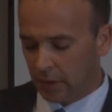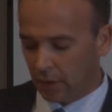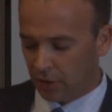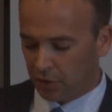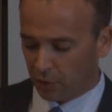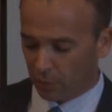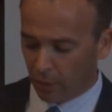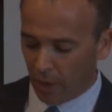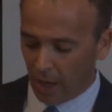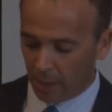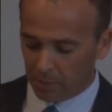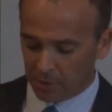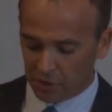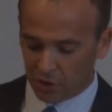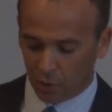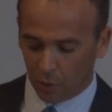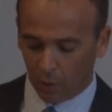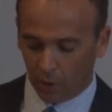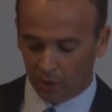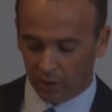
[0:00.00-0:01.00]
on the Roberts
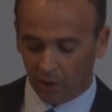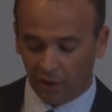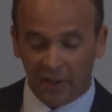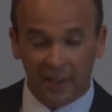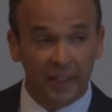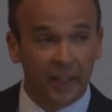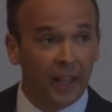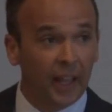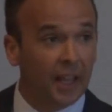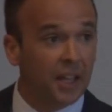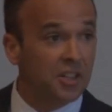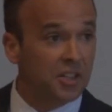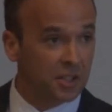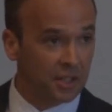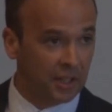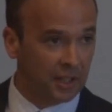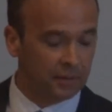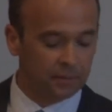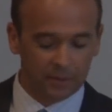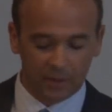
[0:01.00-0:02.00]
Court, are
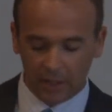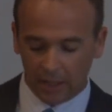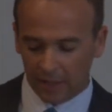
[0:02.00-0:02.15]
engaged in.